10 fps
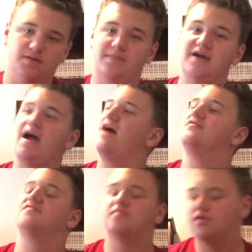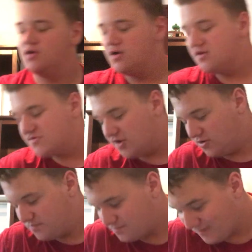big guys.
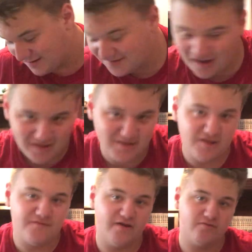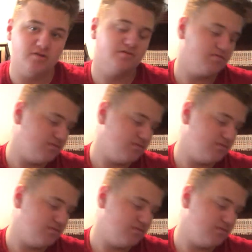So my second least favorite,